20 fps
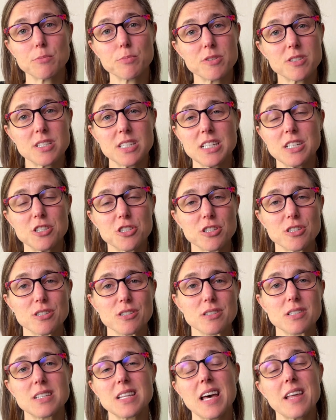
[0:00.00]

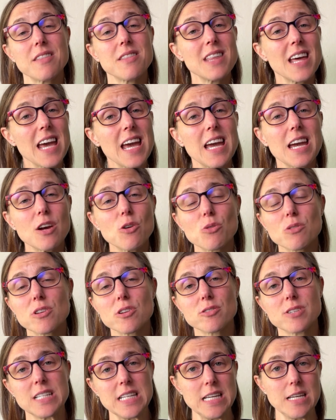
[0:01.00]
procedures that they or
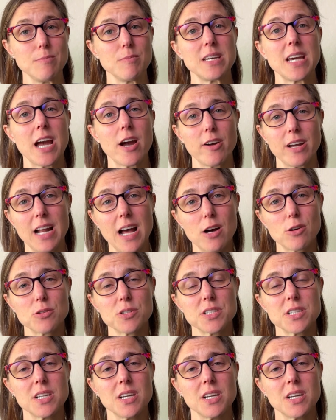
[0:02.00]
their team carried out.